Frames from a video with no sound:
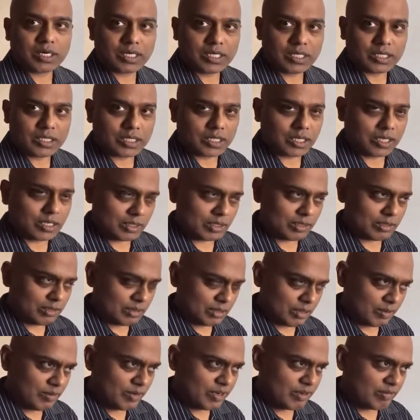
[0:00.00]
It's the
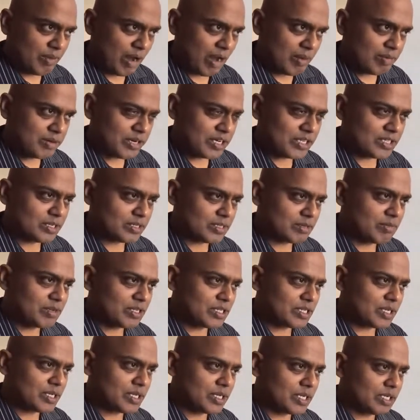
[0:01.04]
vibrations
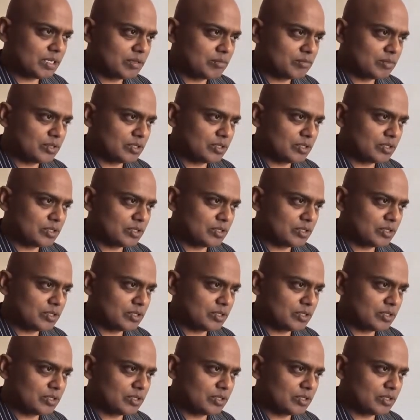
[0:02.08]
basically.